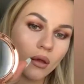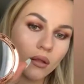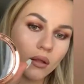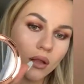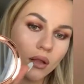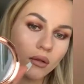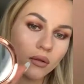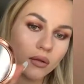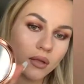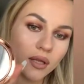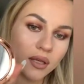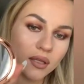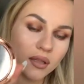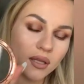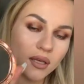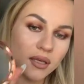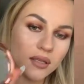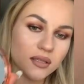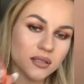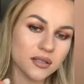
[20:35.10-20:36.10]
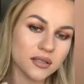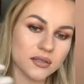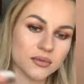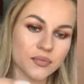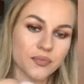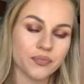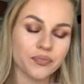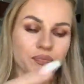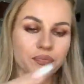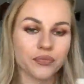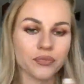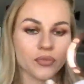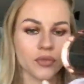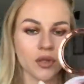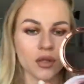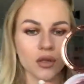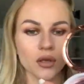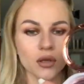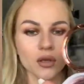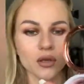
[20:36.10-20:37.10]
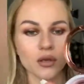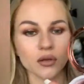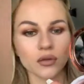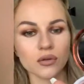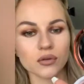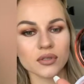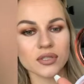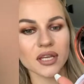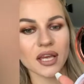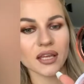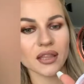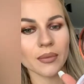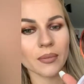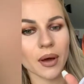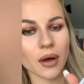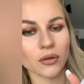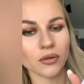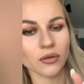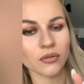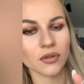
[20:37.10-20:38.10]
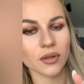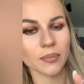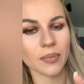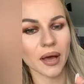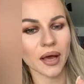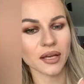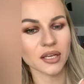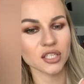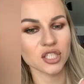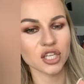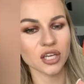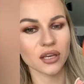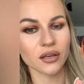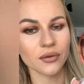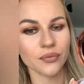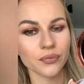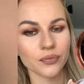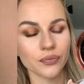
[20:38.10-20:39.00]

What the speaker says: like this. You take them out of the packaging